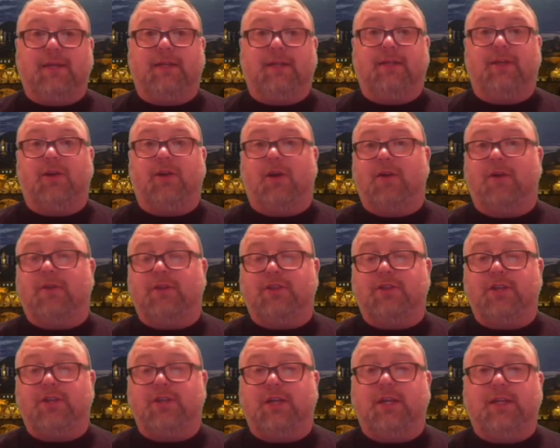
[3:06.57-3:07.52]
like the
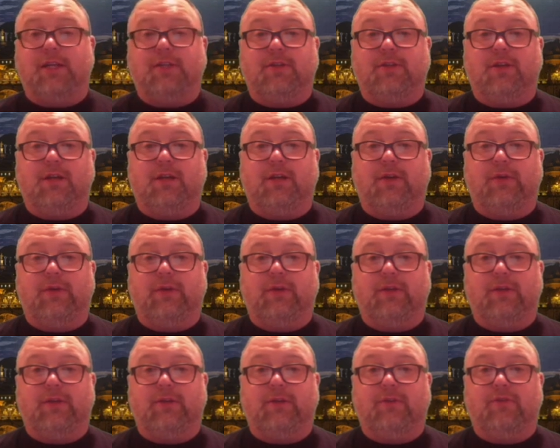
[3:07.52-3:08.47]
Carthaginians are going
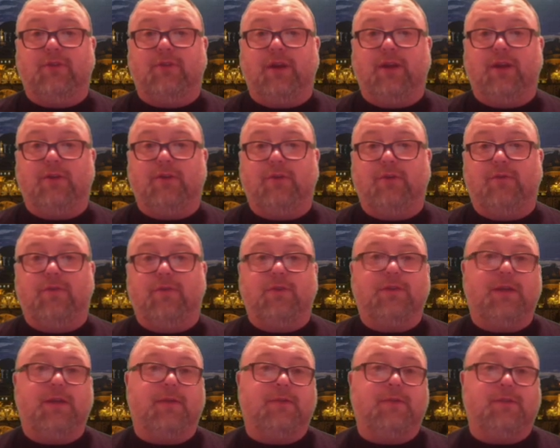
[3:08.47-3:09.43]
to try to do a few
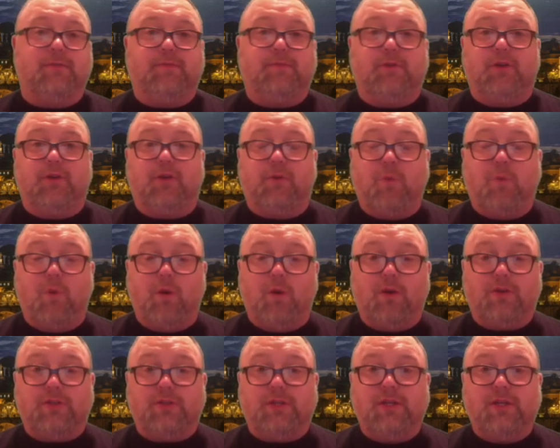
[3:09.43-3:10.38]
times in the Punic
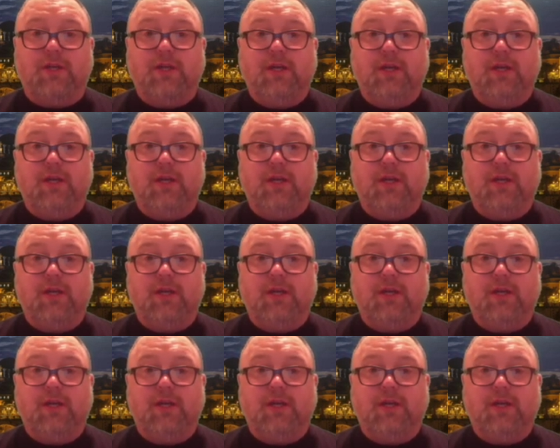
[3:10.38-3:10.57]
Wars,